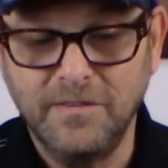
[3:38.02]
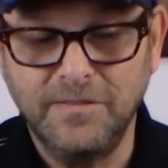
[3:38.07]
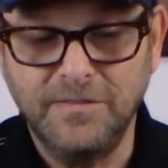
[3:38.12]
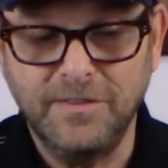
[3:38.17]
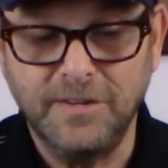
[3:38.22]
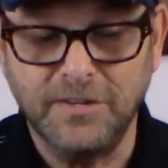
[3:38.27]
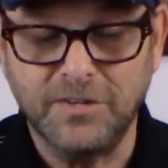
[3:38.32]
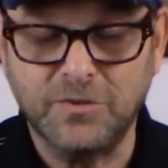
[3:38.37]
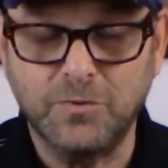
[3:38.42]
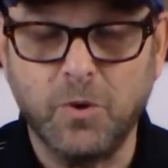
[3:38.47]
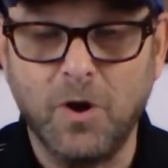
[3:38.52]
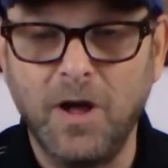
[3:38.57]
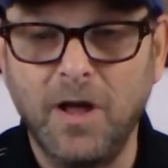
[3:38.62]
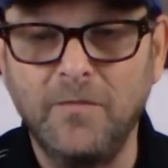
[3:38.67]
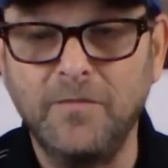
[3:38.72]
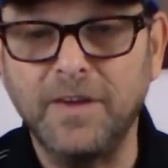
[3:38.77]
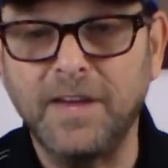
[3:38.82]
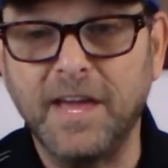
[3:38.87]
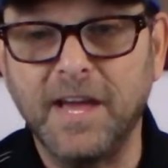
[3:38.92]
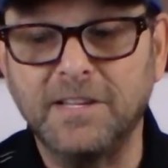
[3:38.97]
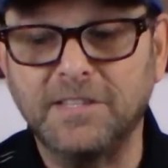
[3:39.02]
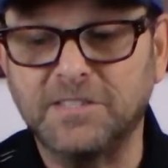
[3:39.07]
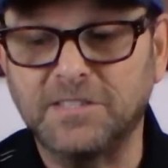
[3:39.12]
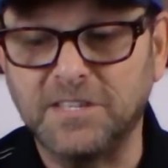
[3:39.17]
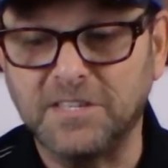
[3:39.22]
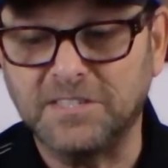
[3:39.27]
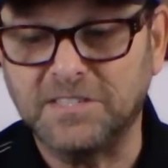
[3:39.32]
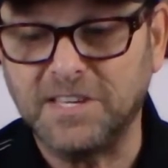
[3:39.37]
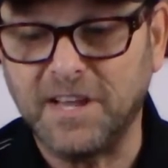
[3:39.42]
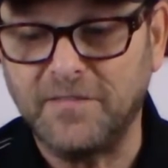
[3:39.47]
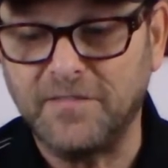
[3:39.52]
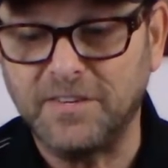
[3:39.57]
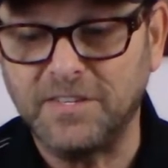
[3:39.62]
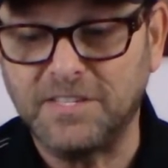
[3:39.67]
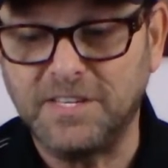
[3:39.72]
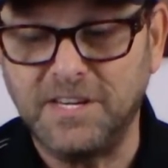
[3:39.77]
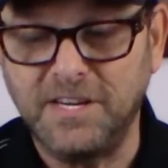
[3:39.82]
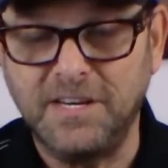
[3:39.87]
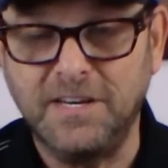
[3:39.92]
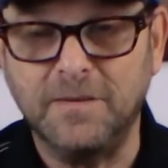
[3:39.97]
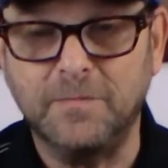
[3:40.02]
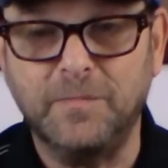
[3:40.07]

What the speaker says: the 12 against the 17